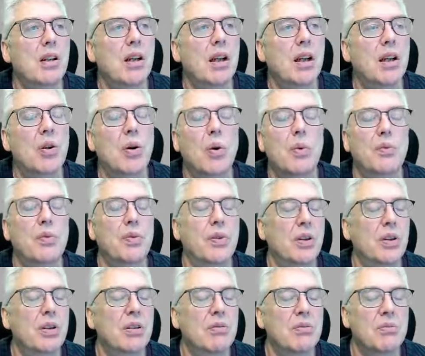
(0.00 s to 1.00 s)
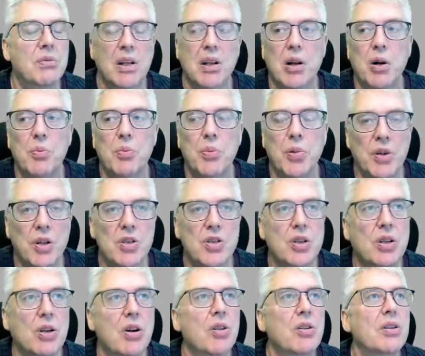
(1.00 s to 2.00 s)
and hopefully when the output is
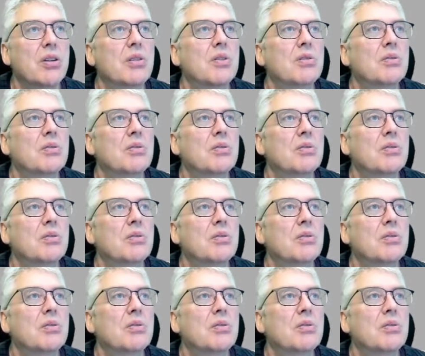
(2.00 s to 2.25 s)
gone,